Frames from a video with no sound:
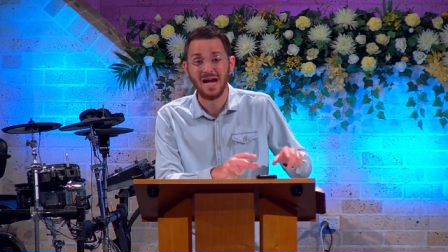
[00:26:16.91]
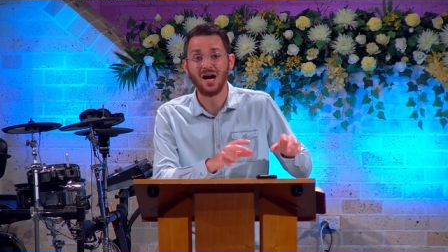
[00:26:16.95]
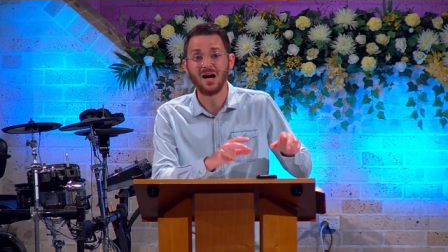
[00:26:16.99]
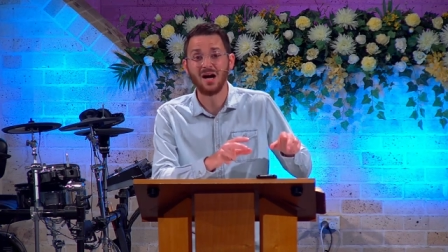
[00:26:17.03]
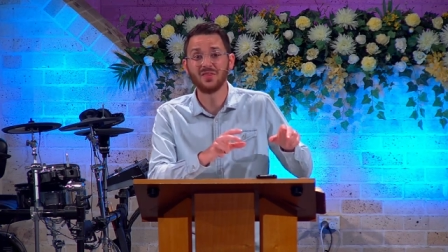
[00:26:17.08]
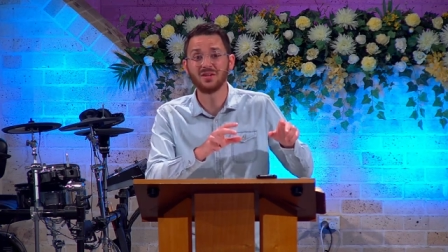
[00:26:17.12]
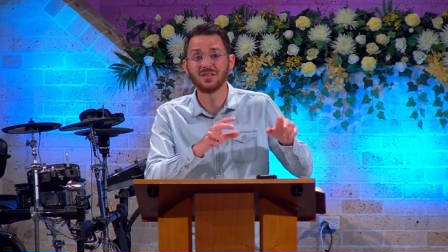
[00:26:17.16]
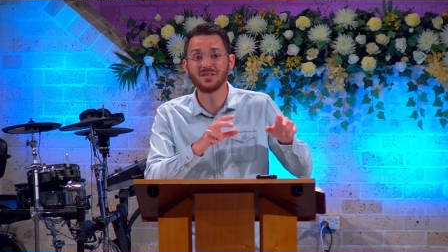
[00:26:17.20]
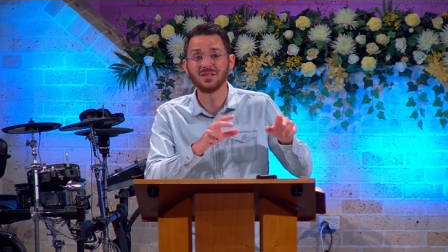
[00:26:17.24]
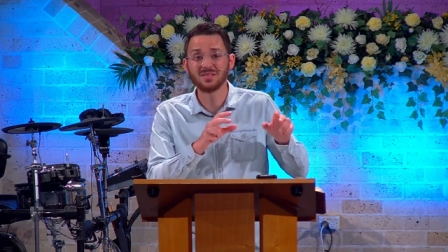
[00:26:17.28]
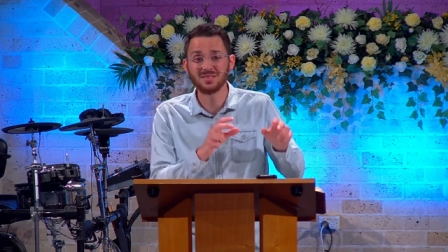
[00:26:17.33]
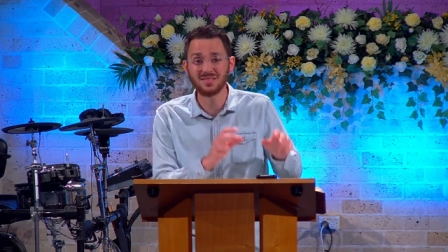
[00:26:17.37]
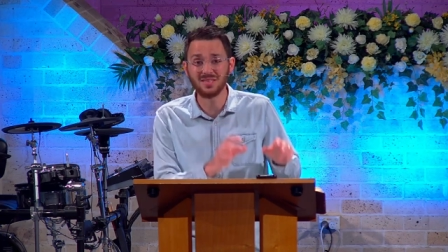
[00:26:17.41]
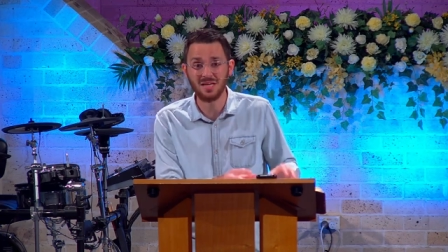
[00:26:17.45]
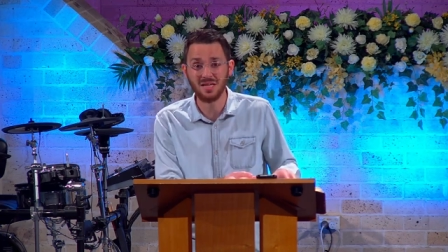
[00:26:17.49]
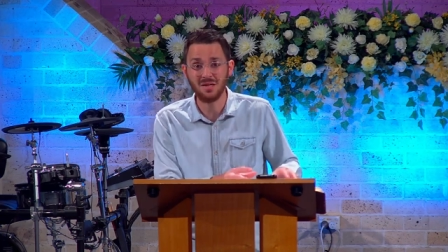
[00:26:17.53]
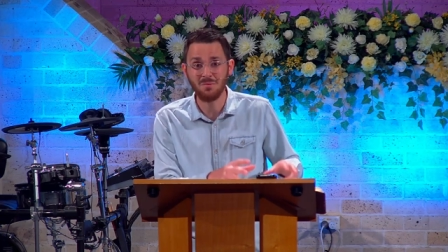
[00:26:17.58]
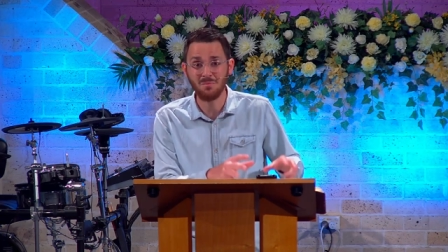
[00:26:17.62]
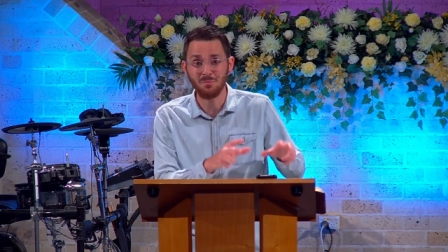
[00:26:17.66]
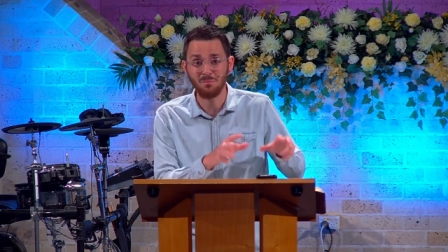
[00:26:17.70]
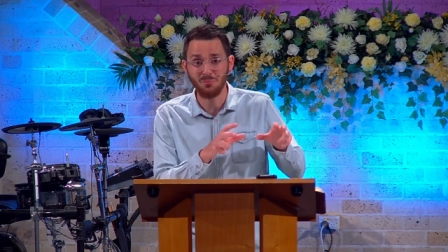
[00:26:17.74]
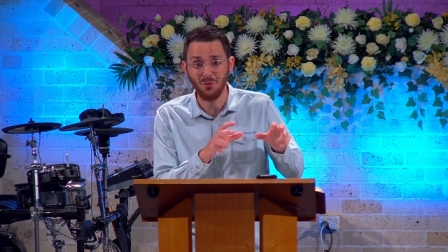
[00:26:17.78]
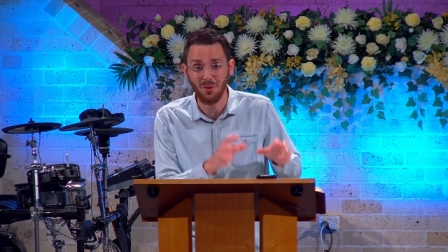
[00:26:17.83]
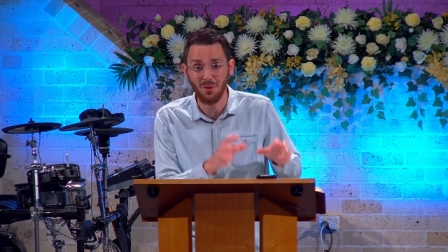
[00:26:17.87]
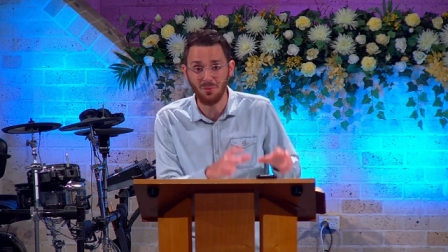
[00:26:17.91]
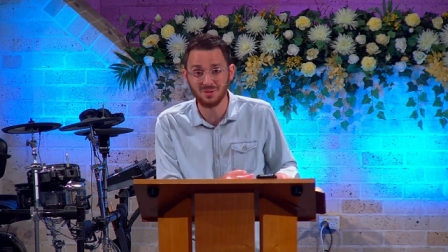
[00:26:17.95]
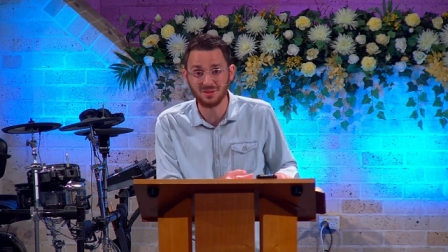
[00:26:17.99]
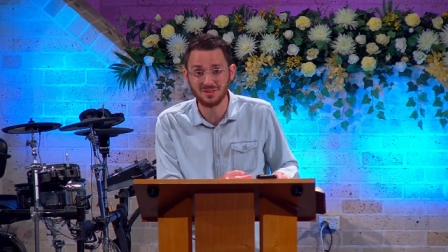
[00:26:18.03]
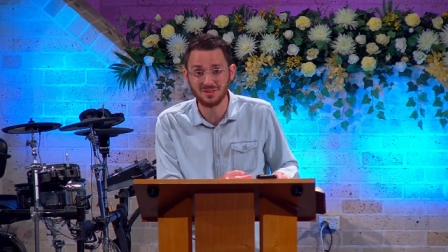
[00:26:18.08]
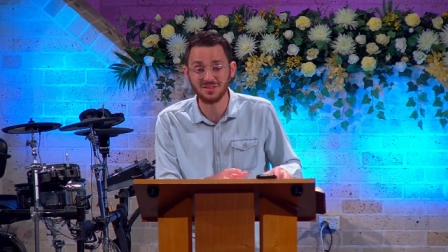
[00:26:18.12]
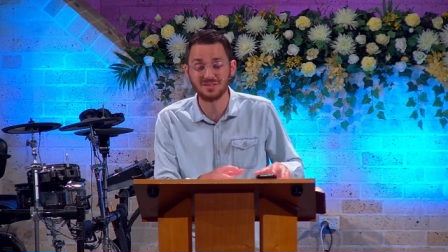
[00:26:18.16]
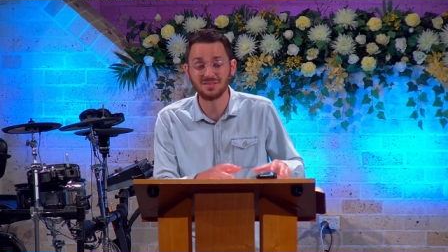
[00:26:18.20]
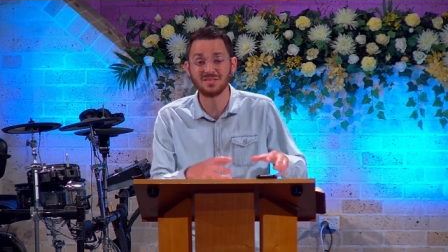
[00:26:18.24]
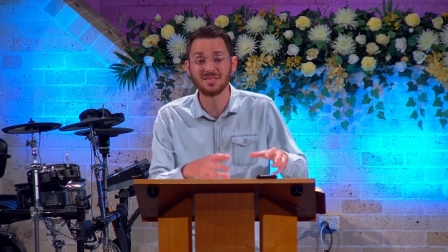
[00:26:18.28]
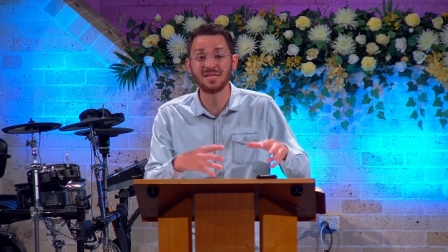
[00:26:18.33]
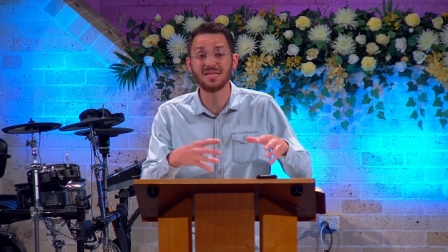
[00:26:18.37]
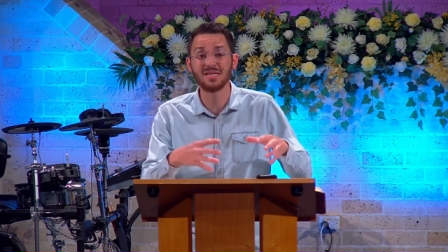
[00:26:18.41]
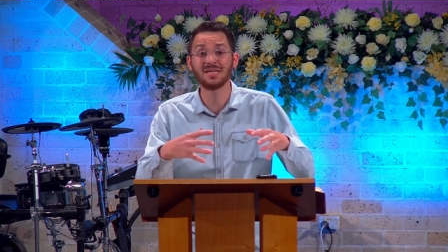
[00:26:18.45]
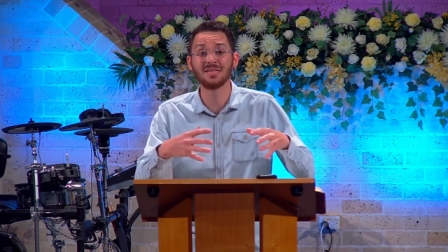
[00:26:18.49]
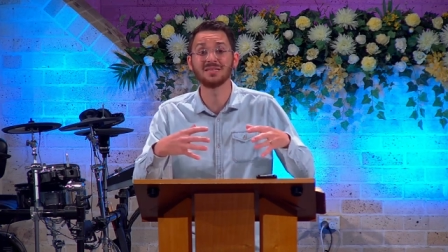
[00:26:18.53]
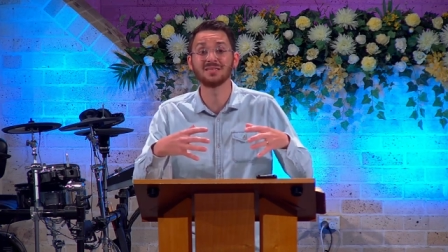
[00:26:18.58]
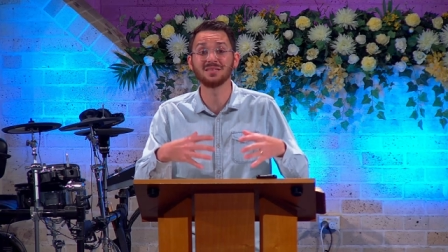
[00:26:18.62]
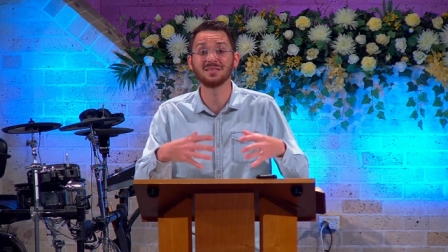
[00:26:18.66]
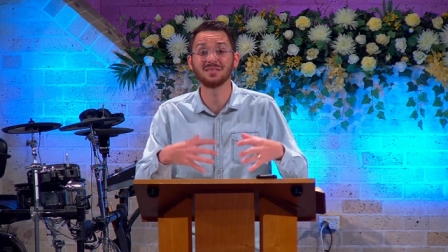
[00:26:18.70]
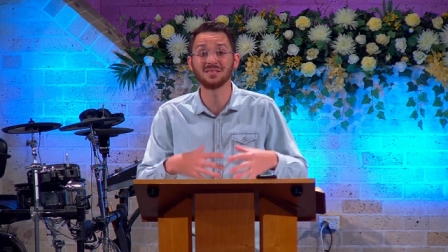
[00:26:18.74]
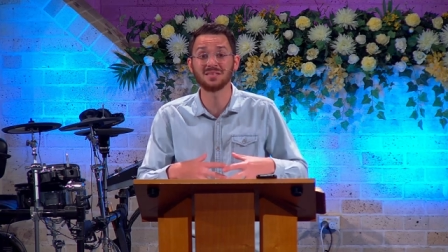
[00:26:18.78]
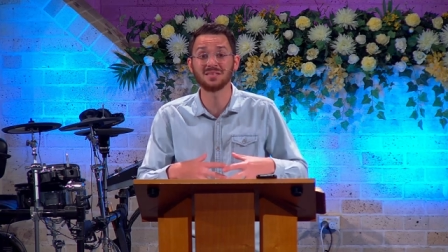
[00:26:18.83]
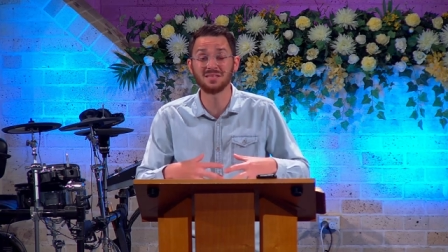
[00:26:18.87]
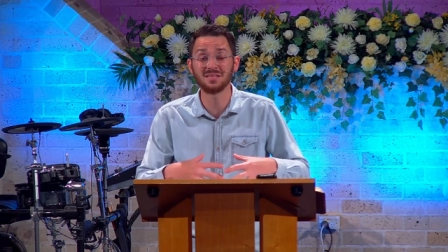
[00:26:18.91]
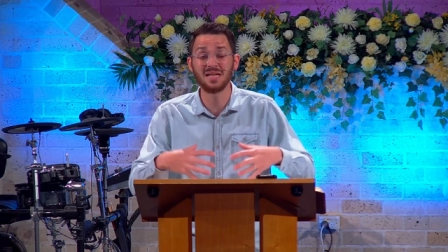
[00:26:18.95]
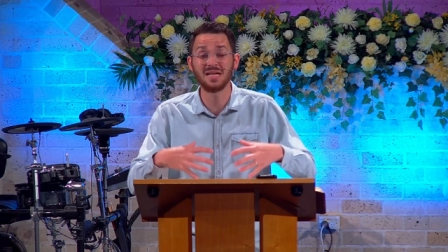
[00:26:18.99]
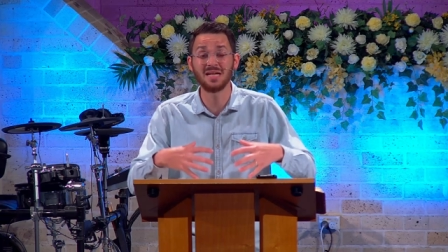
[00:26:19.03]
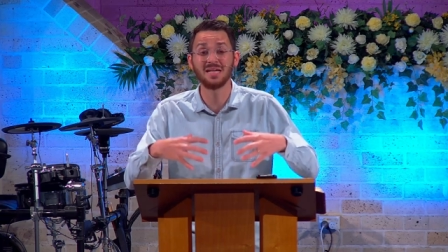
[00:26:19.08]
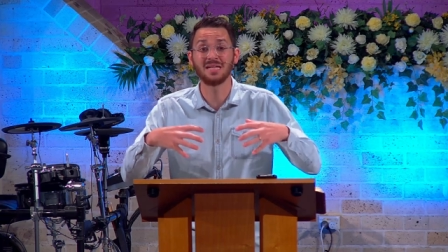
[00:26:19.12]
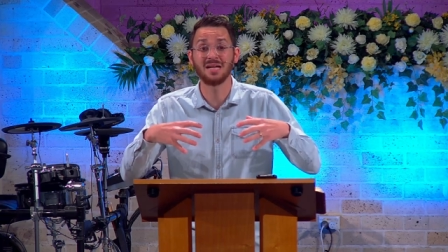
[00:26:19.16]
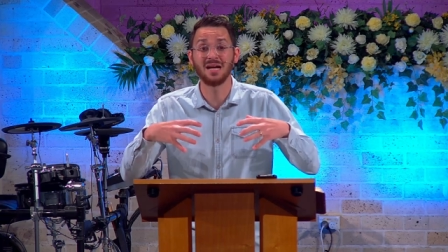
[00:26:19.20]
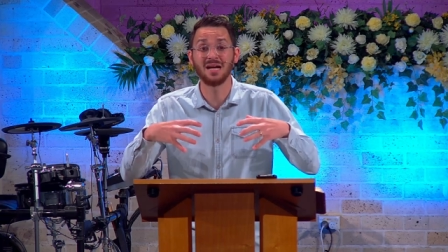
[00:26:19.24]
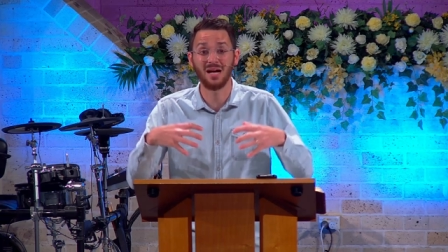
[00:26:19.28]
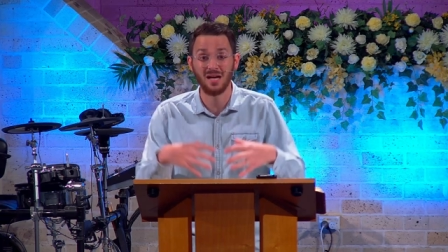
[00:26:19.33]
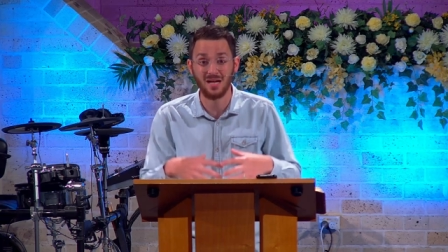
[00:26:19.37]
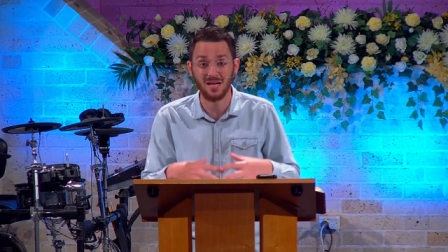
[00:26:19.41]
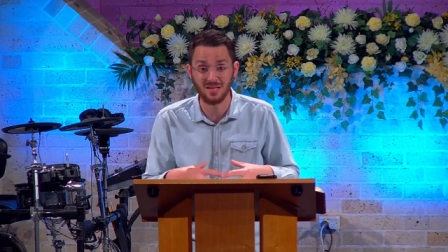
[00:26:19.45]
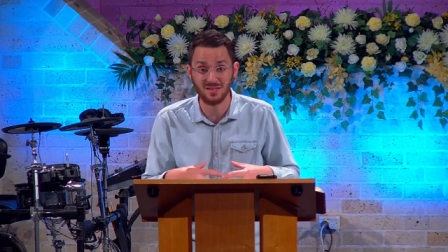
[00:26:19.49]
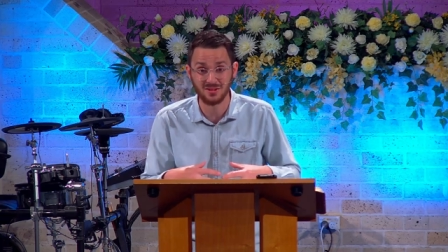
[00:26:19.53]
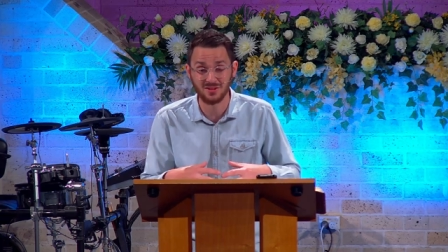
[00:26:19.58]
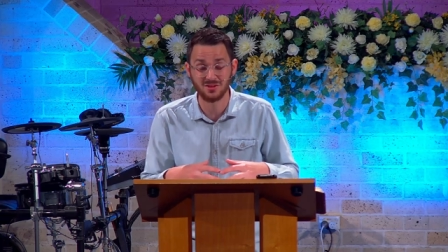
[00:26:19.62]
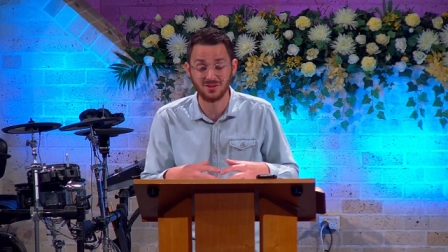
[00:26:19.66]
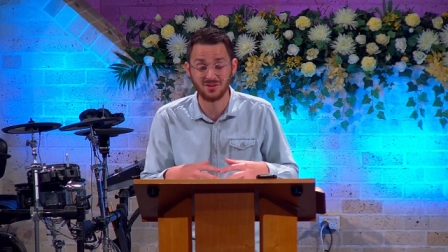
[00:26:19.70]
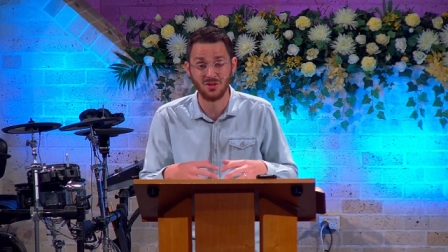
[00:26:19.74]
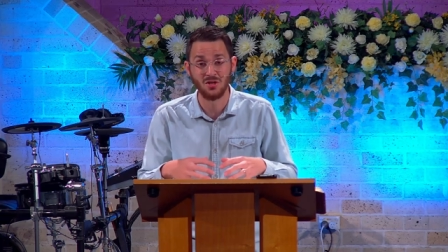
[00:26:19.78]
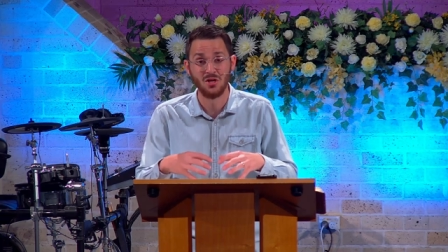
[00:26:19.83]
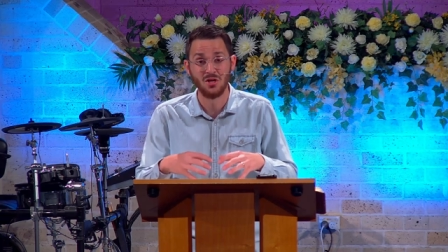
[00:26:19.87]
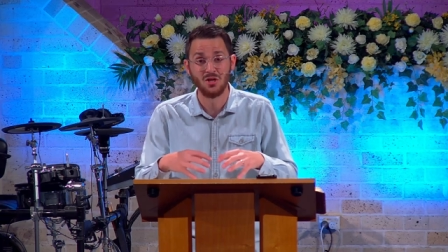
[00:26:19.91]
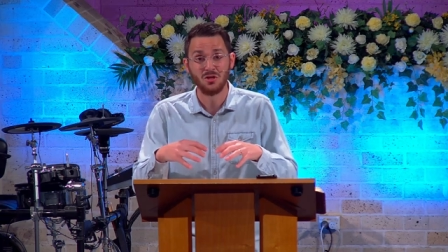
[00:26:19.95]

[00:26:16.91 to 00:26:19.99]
are the same promises that can sustain us